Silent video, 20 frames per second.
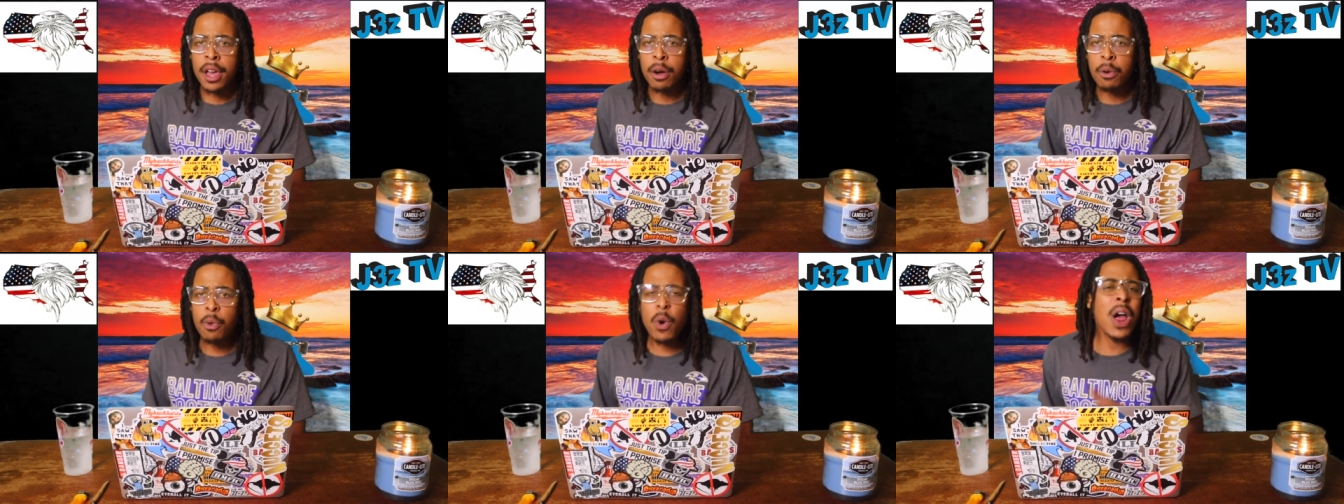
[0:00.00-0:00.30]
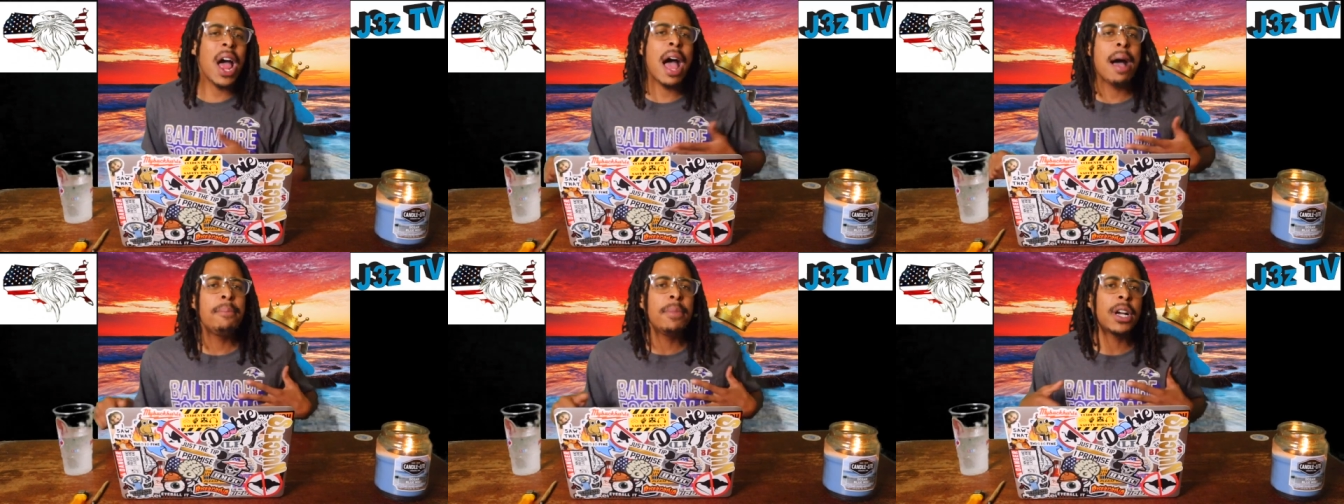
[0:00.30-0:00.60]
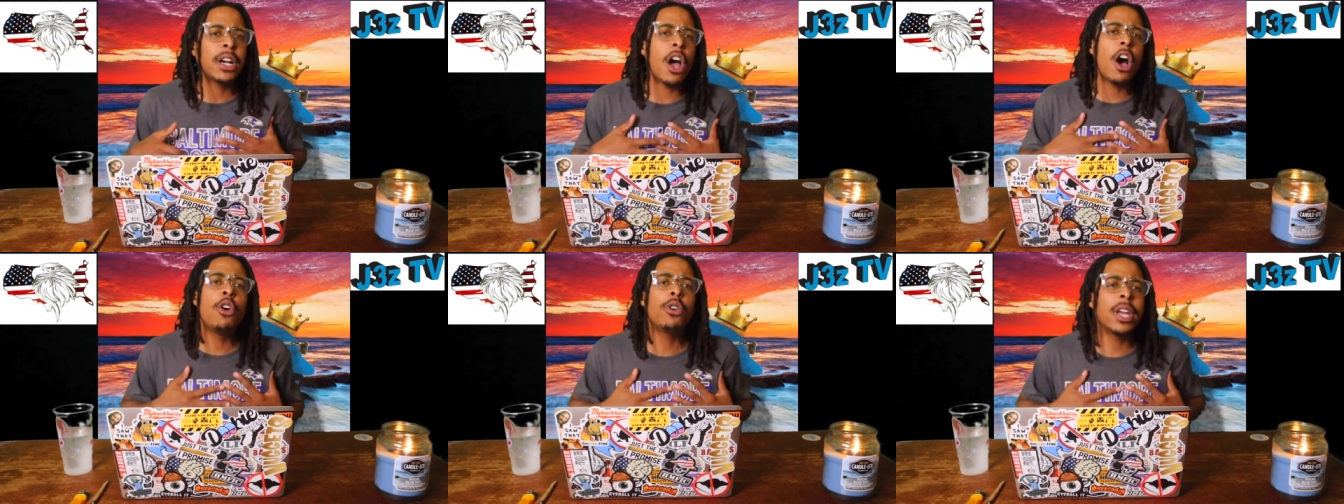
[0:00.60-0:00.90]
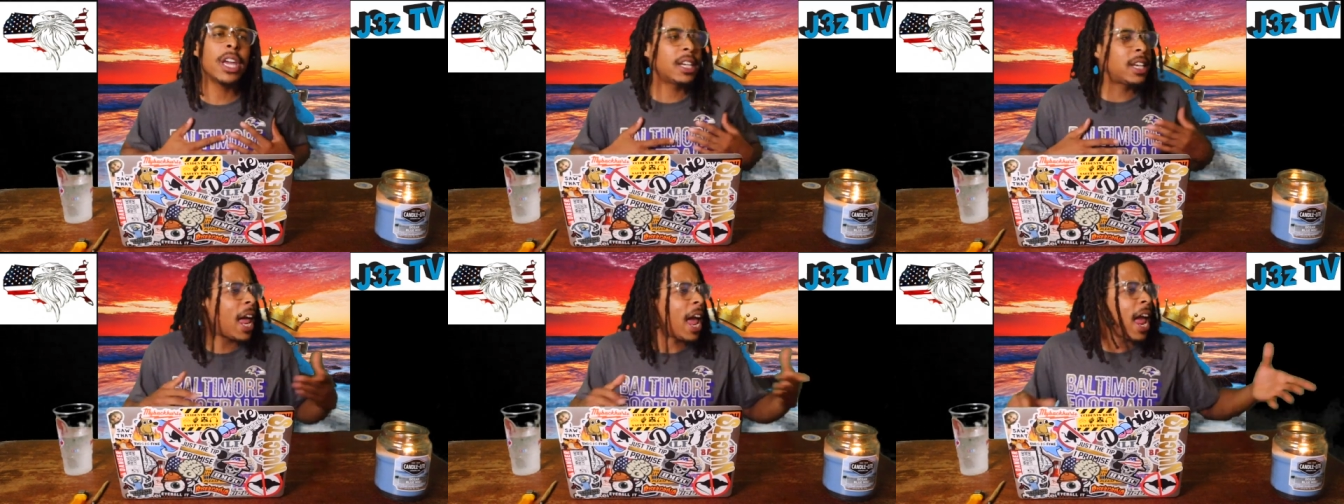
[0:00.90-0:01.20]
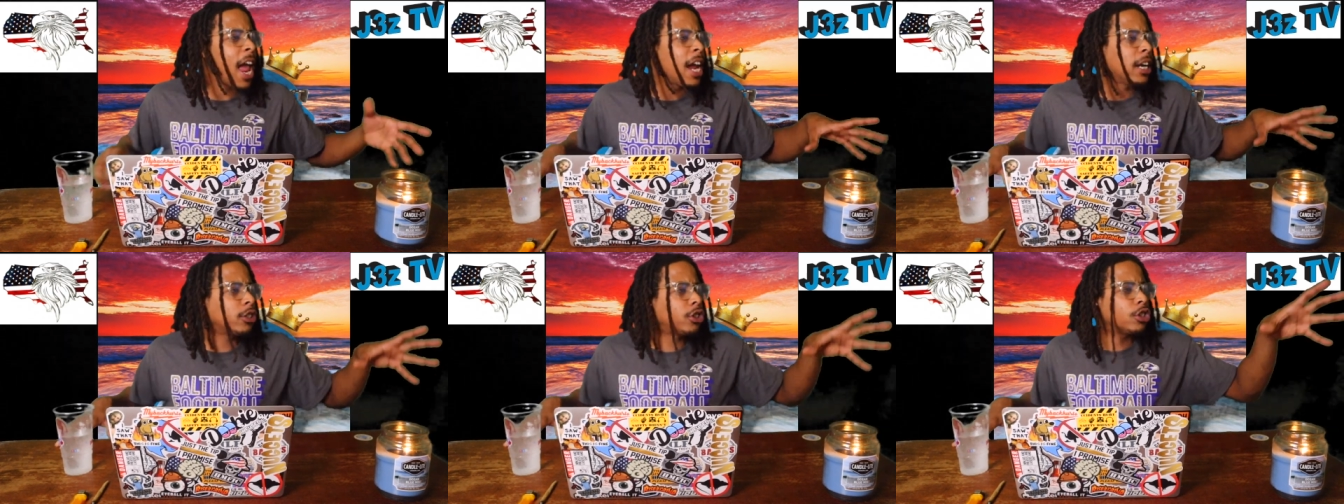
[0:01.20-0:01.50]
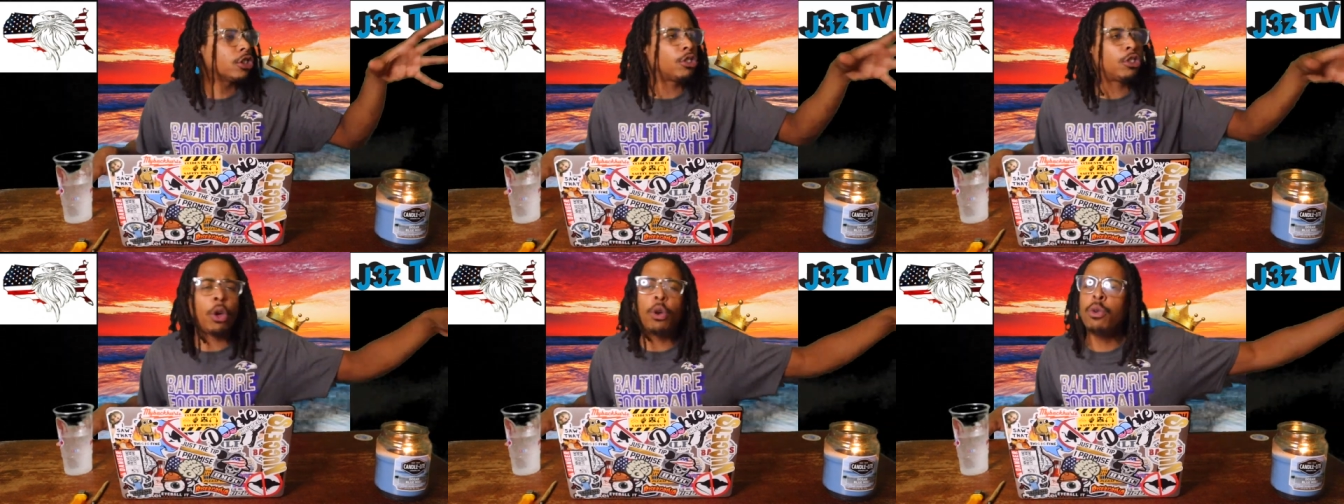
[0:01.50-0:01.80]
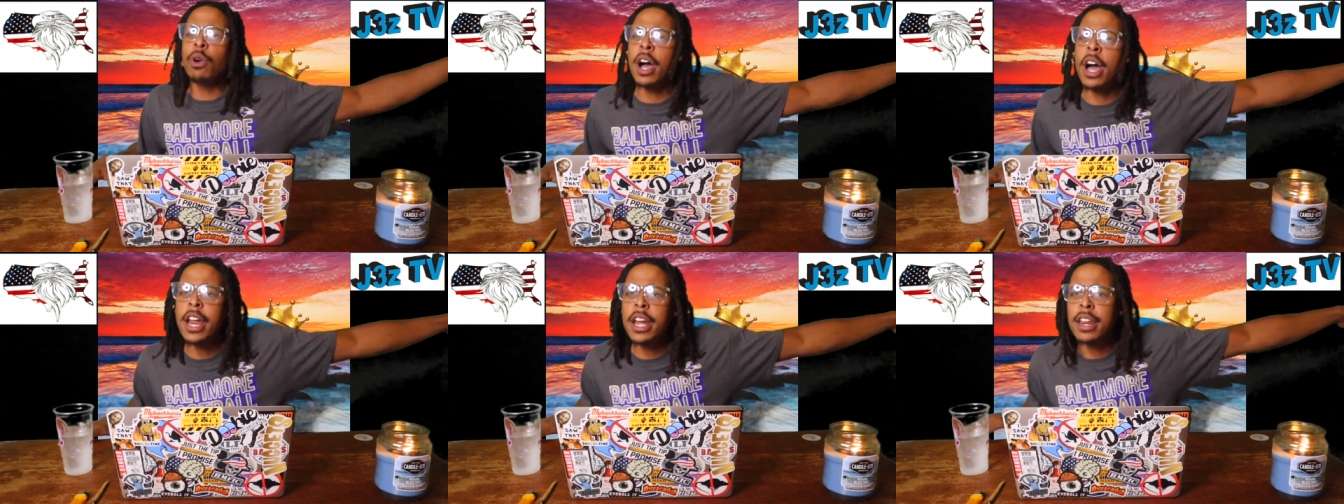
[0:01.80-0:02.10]
Where well, I'm gonna go get that extra
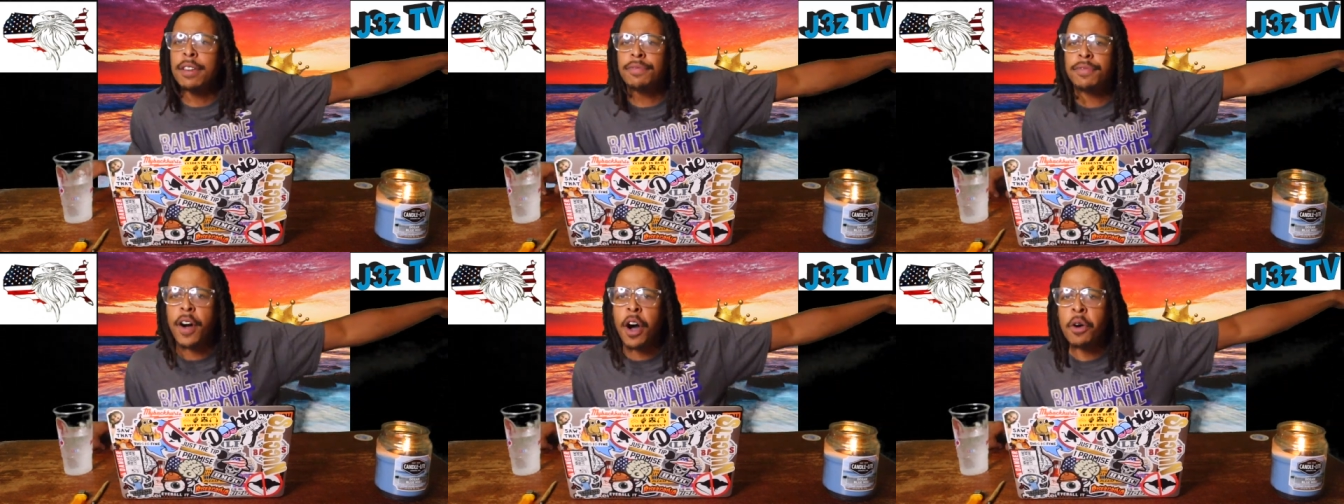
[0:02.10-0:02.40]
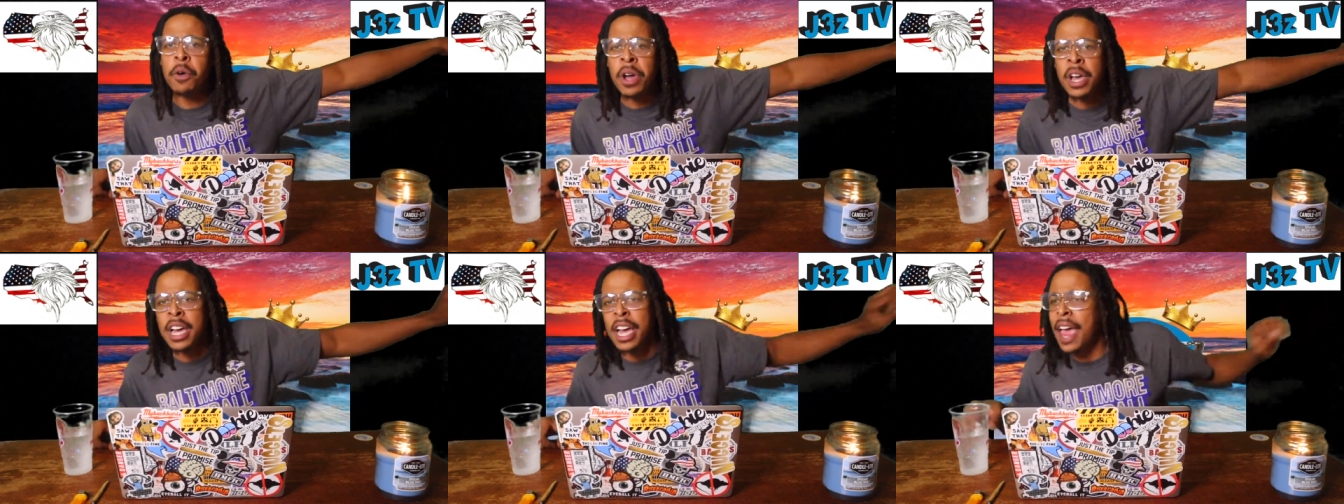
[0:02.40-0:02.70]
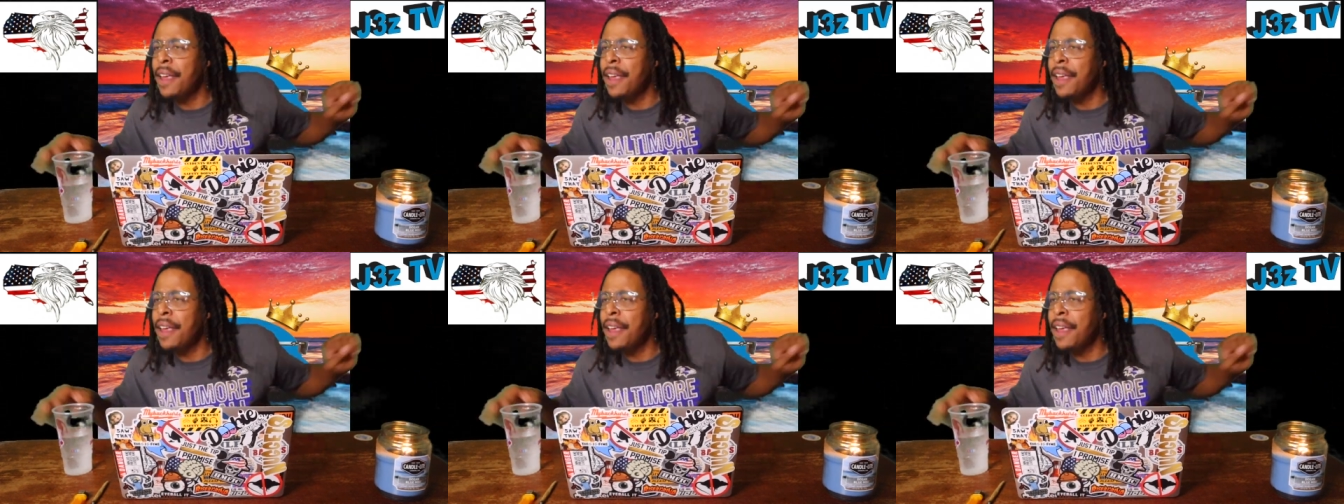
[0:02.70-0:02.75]
200 for